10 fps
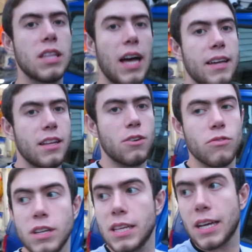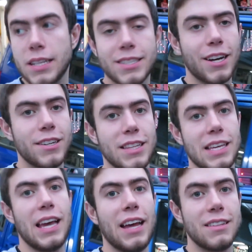glad that it really got done in
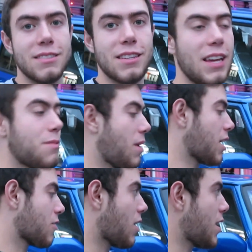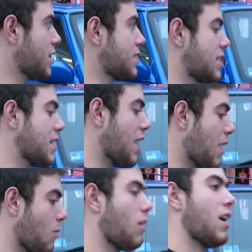the end, in my garage,
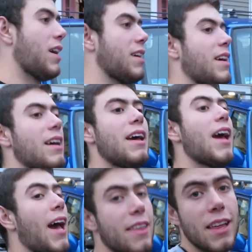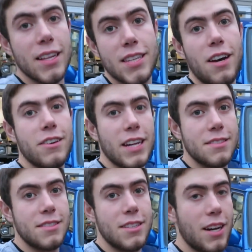DIY, and that's how it
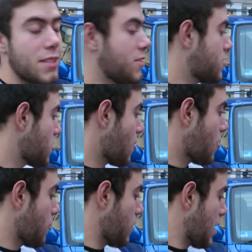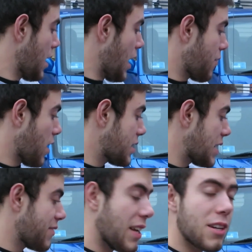gets done. So if you guys
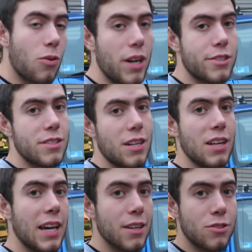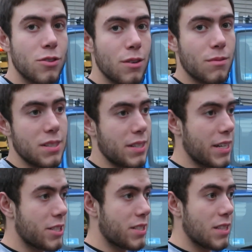have any questions, I'll answer them, because I
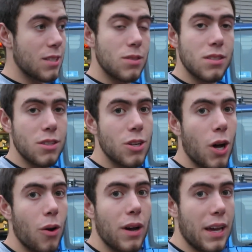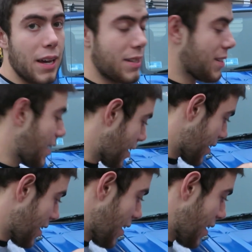just did this, you know, and I